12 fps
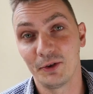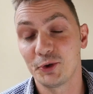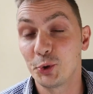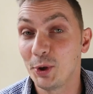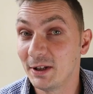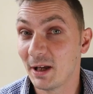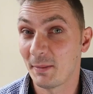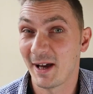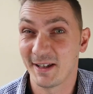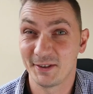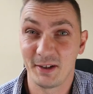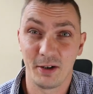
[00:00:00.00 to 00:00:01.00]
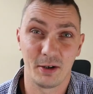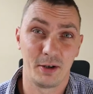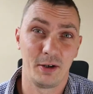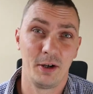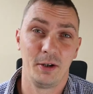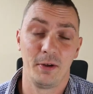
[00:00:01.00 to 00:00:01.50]
treat them as they
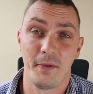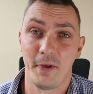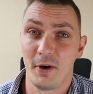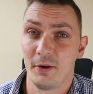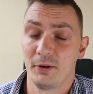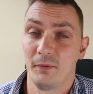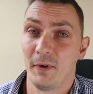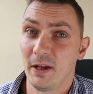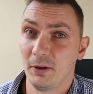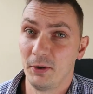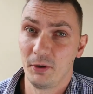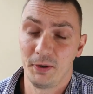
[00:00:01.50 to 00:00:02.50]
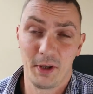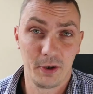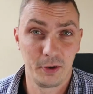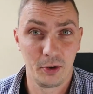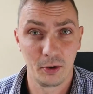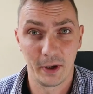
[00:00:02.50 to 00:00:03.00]
are there to fail you. They
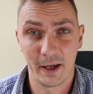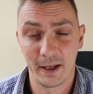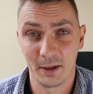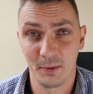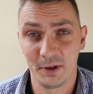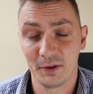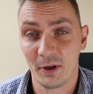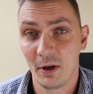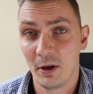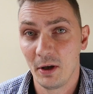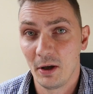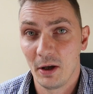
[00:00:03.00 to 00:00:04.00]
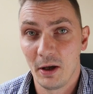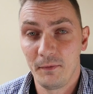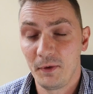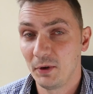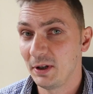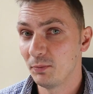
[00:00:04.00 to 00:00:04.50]
are your enemies.
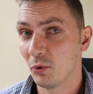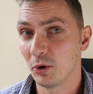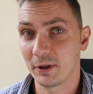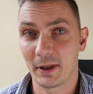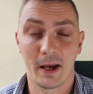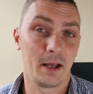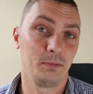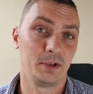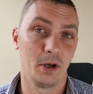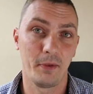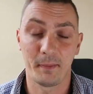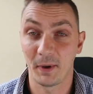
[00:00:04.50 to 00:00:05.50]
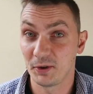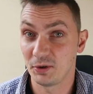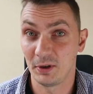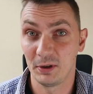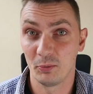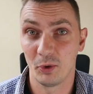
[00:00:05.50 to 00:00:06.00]
If you need more time, tell them
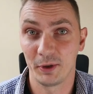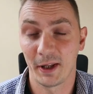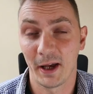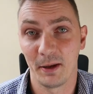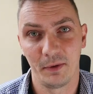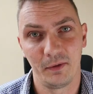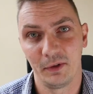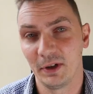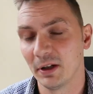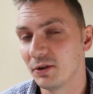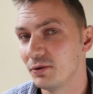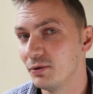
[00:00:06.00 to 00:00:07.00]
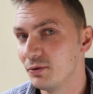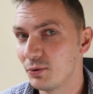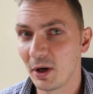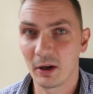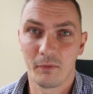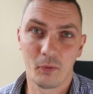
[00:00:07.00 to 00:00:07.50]
that you need more time. If you need a
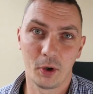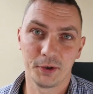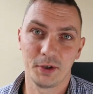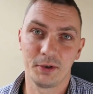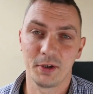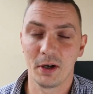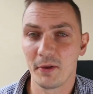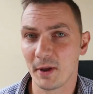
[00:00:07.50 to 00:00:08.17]
drink of water, tell